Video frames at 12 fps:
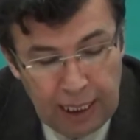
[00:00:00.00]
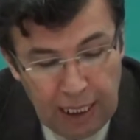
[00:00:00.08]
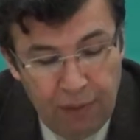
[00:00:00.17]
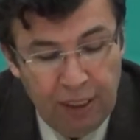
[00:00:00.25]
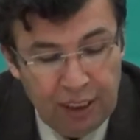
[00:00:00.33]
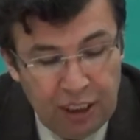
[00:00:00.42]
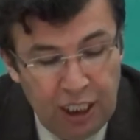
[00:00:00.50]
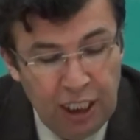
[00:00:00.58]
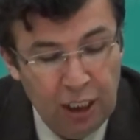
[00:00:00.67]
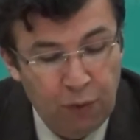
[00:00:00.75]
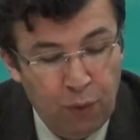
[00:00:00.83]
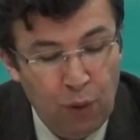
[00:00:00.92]
Having
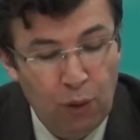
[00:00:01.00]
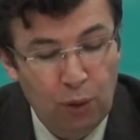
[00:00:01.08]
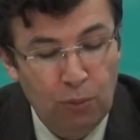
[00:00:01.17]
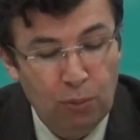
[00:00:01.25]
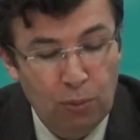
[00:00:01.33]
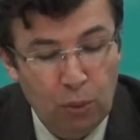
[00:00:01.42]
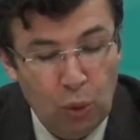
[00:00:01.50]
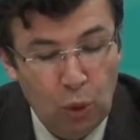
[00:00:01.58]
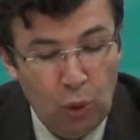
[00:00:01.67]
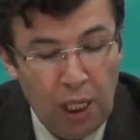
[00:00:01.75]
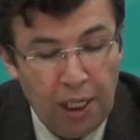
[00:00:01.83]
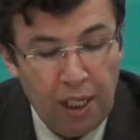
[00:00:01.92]
seen the form,
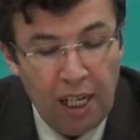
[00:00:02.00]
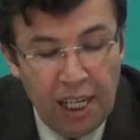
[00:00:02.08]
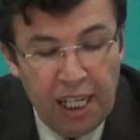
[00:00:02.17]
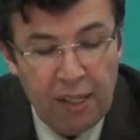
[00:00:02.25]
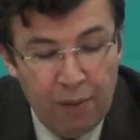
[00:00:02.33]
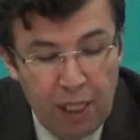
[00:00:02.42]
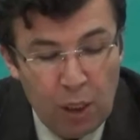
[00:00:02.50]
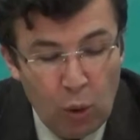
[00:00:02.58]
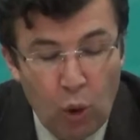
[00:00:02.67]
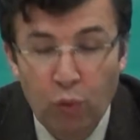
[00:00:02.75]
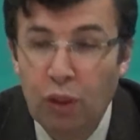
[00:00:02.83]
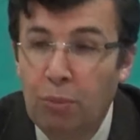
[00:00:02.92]
you are unaware
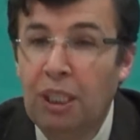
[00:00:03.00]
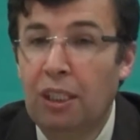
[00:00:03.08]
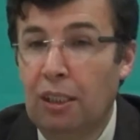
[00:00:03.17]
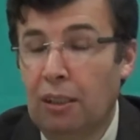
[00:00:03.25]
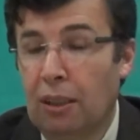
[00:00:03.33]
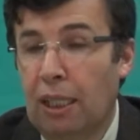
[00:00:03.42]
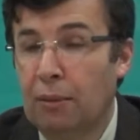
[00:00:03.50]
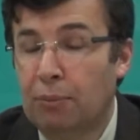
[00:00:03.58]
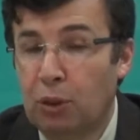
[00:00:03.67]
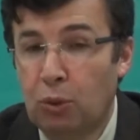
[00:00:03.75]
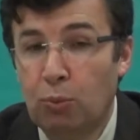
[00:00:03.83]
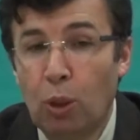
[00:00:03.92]
of the meaning. And
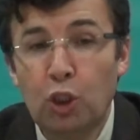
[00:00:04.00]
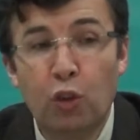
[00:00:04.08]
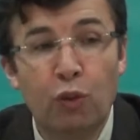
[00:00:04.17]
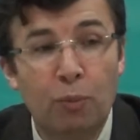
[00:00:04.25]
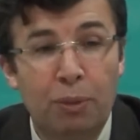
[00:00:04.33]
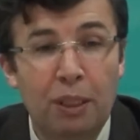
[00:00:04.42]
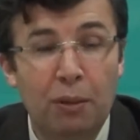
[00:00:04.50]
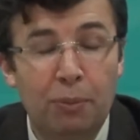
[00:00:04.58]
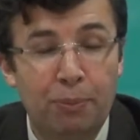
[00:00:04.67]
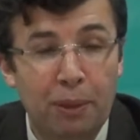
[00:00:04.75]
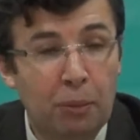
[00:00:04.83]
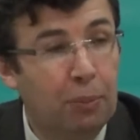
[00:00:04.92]
most of the
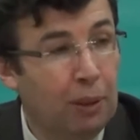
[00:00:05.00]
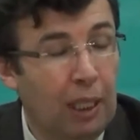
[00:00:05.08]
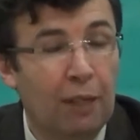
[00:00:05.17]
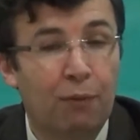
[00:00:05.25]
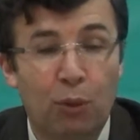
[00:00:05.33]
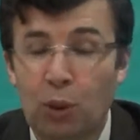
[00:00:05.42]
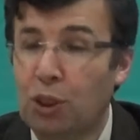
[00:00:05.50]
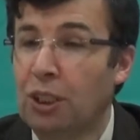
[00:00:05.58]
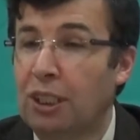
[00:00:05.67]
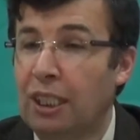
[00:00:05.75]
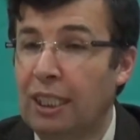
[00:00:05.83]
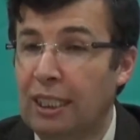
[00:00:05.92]
people,
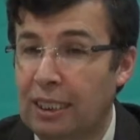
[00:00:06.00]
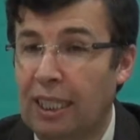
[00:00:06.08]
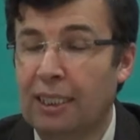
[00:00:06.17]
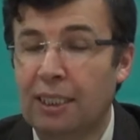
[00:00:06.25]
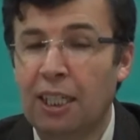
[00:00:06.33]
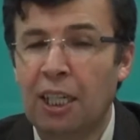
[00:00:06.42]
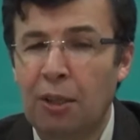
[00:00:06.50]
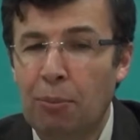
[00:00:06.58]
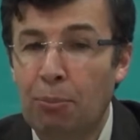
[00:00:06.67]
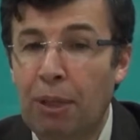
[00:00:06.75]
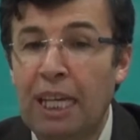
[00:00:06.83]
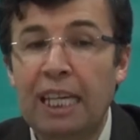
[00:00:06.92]
unfortunately, he says,
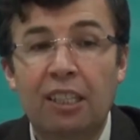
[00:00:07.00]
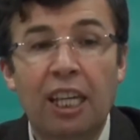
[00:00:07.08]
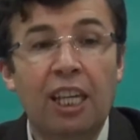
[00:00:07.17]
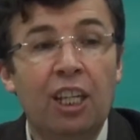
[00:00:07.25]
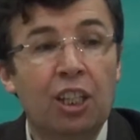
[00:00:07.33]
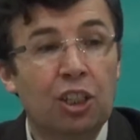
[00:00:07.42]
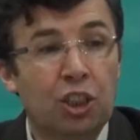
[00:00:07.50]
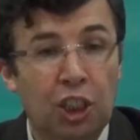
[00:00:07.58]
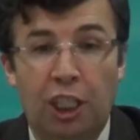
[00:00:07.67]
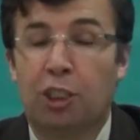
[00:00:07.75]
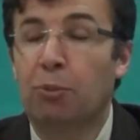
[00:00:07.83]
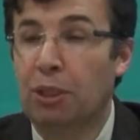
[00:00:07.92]
make their
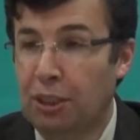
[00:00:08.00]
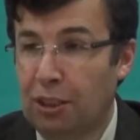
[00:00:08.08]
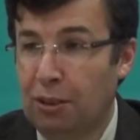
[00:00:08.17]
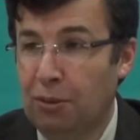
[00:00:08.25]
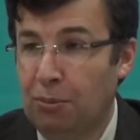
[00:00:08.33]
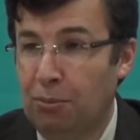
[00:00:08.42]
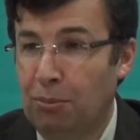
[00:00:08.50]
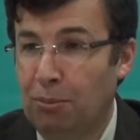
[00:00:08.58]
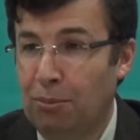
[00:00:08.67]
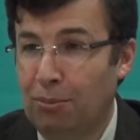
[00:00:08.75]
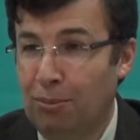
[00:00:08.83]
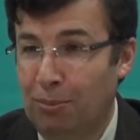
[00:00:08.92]
judgments,
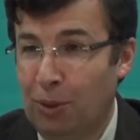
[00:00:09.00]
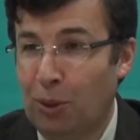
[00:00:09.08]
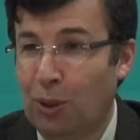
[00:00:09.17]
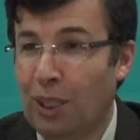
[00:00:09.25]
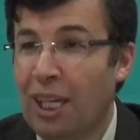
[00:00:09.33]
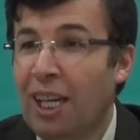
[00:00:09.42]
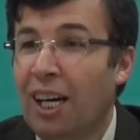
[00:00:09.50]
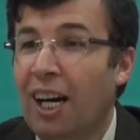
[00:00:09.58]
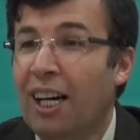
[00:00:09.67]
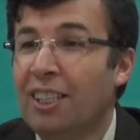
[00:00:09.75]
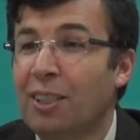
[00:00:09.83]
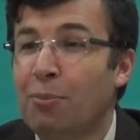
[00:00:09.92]
okay,
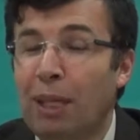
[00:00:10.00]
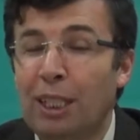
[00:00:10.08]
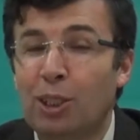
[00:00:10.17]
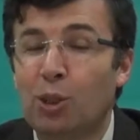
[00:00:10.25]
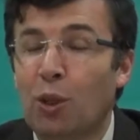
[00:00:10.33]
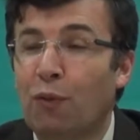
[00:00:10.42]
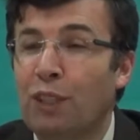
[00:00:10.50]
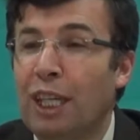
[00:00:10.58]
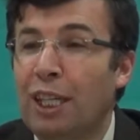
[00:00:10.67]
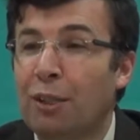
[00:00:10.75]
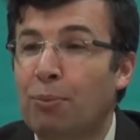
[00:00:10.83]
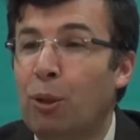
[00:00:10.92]
on the basis of their